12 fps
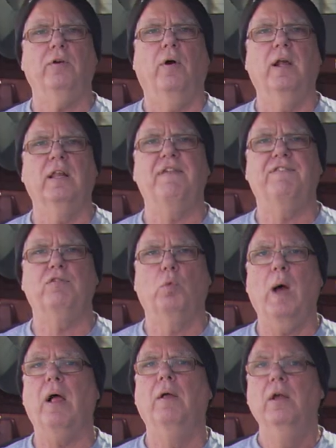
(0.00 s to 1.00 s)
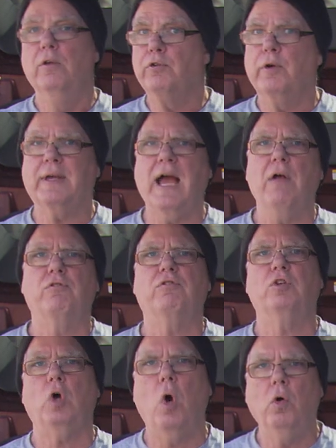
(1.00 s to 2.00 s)
the oil life as well. So it counts
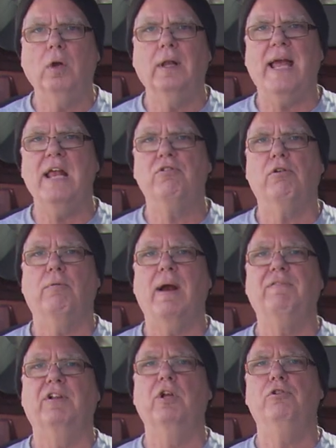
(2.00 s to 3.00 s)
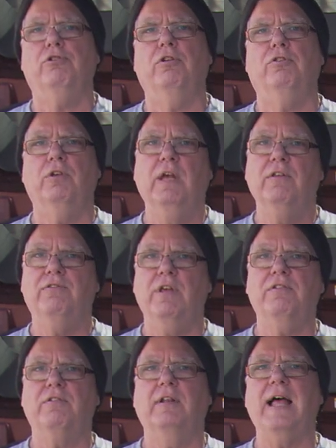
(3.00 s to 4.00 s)
total engine revolutions
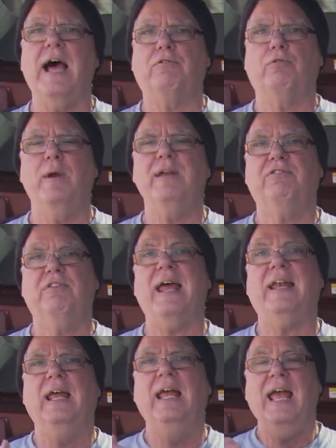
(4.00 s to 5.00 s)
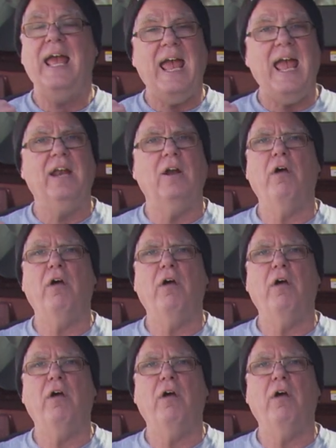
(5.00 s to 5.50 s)
since the last reset and